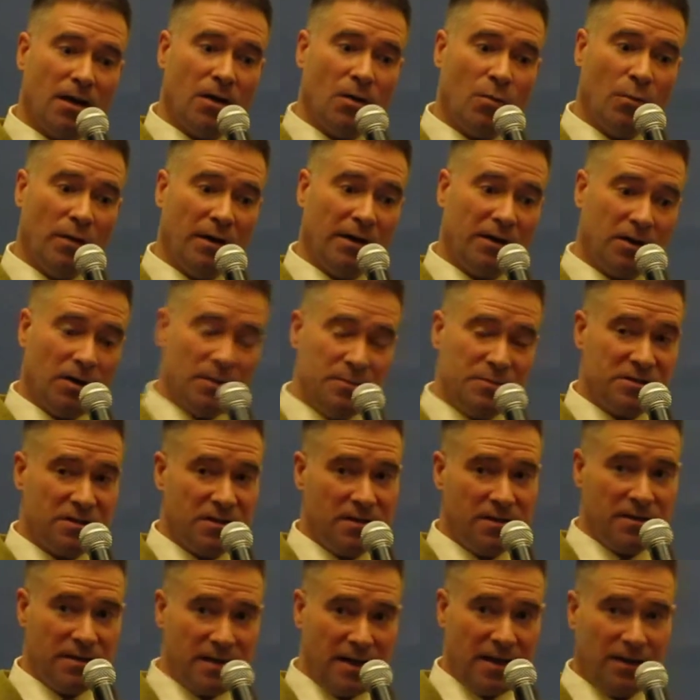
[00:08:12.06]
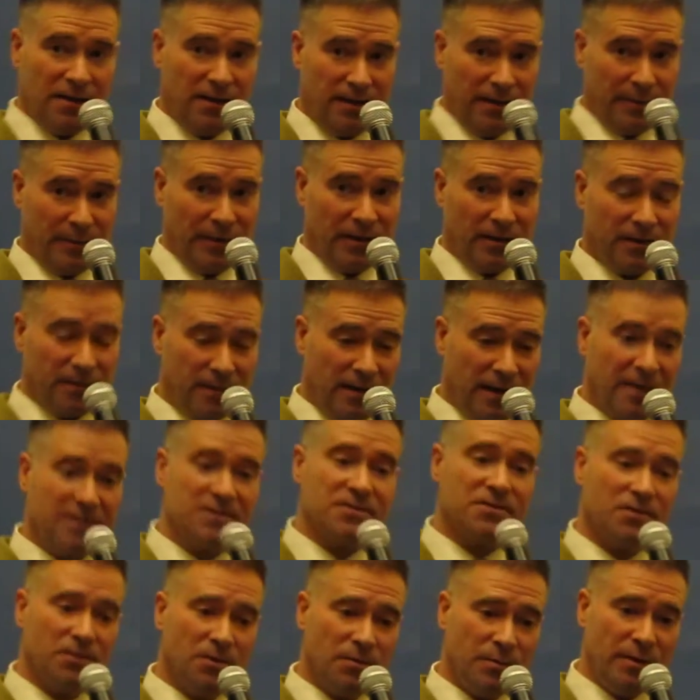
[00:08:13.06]
When it comes to the debt limit,
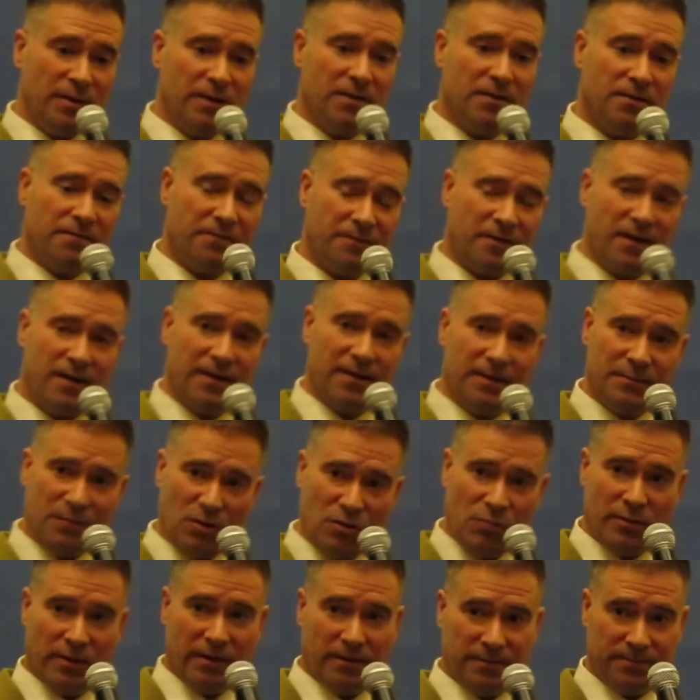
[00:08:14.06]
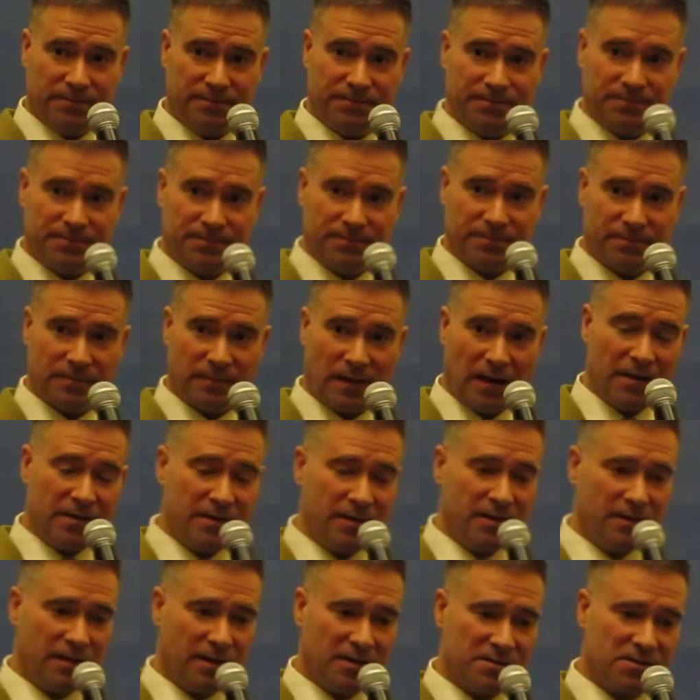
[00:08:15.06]
that's going to be a defining moment. I
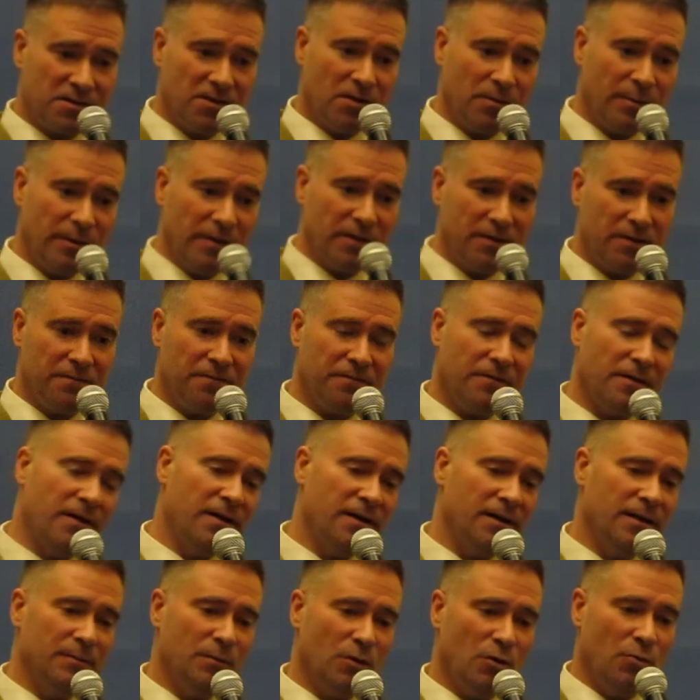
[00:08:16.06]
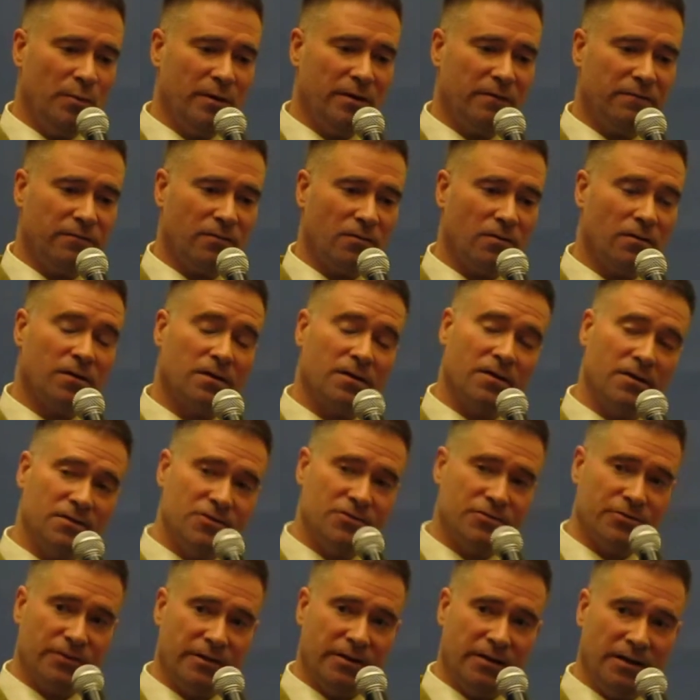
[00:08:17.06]
think that's going to be a defining moment for our
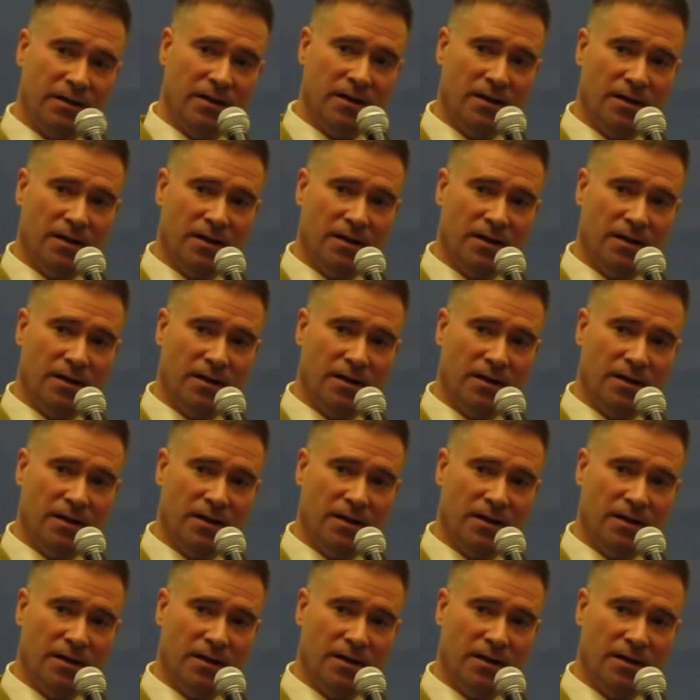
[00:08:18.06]
country